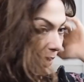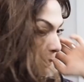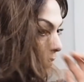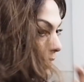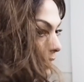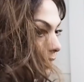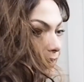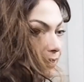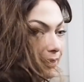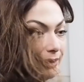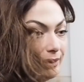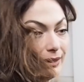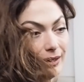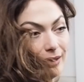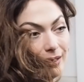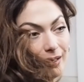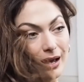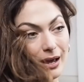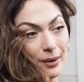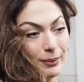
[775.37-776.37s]
But
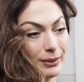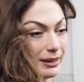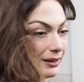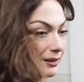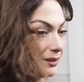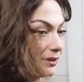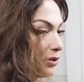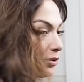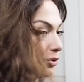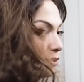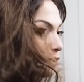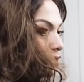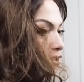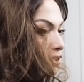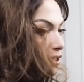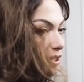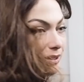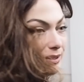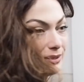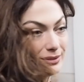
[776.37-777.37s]
I mean, gosh,
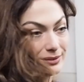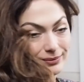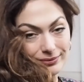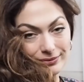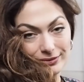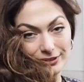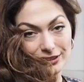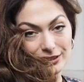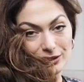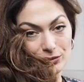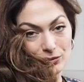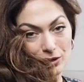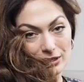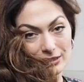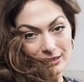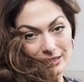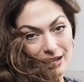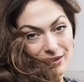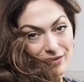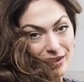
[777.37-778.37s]
it's so nice
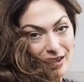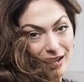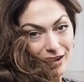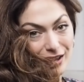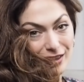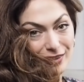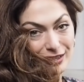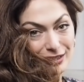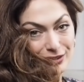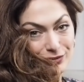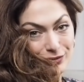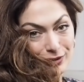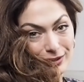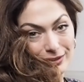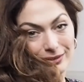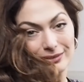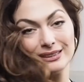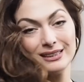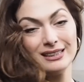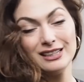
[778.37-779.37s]
to have hair like this
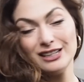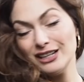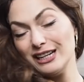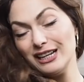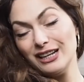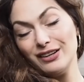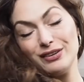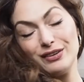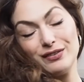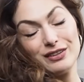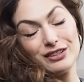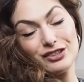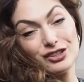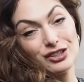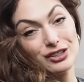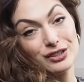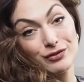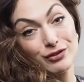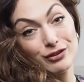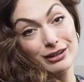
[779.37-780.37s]
even if it's
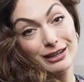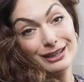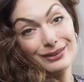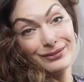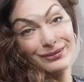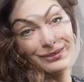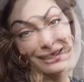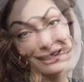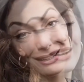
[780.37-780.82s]
just for an evening.